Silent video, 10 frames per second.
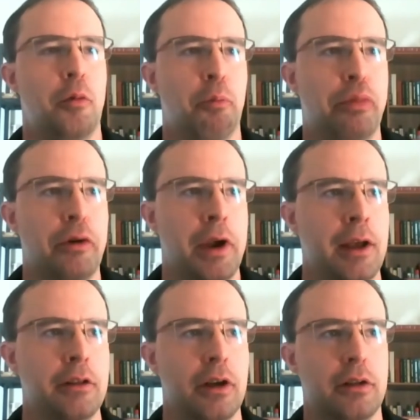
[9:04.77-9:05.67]

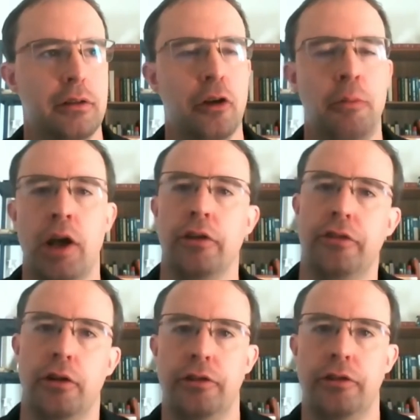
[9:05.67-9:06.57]
bring Little Metal
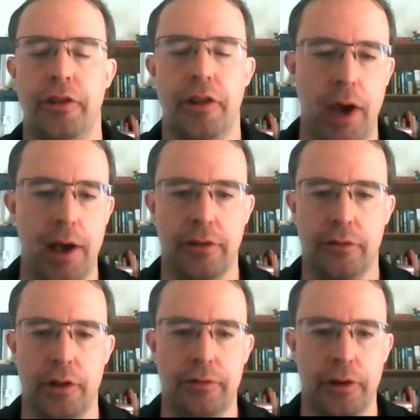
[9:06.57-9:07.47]
Soldiers to the masses
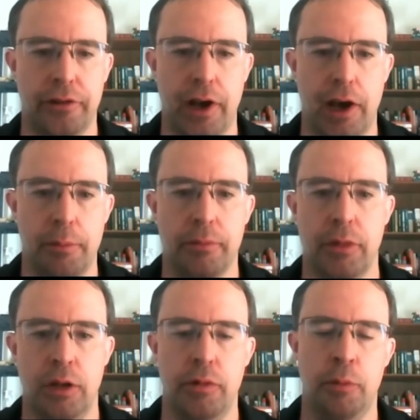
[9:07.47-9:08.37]
for the first time
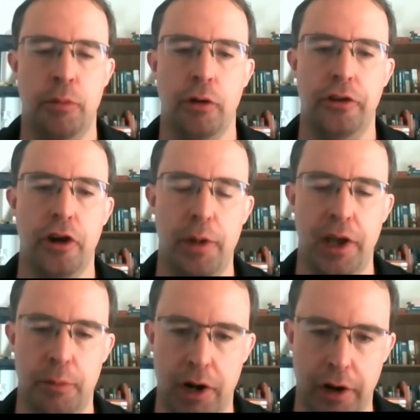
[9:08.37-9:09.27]
in, in both Europe
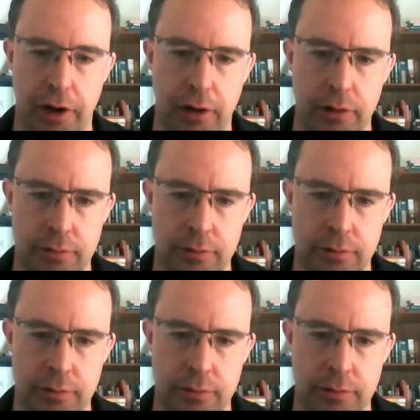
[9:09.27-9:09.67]
and America.